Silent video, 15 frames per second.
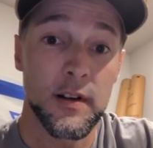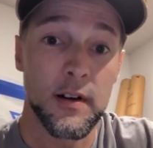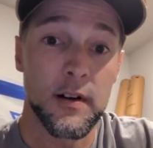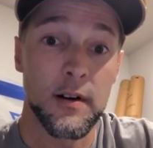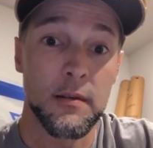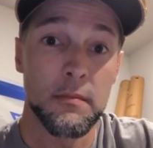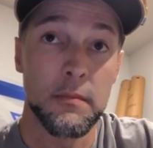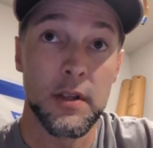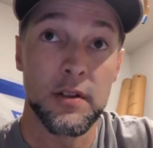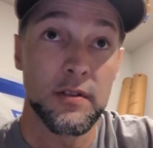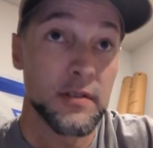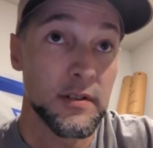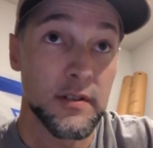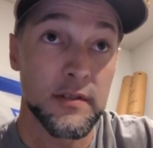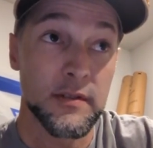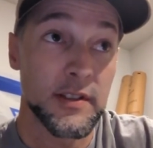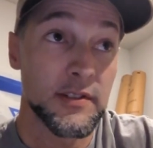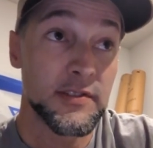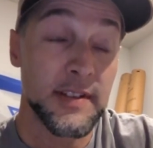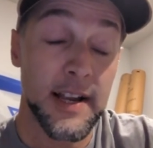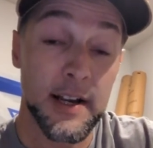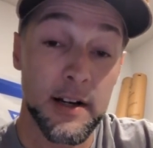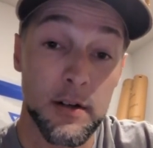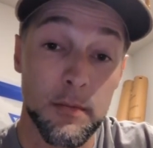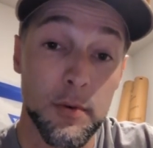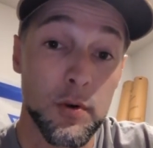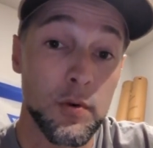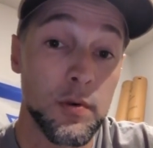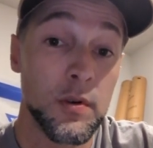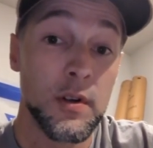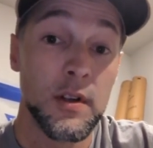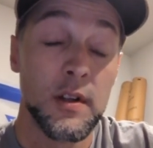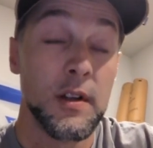Miller is terrible.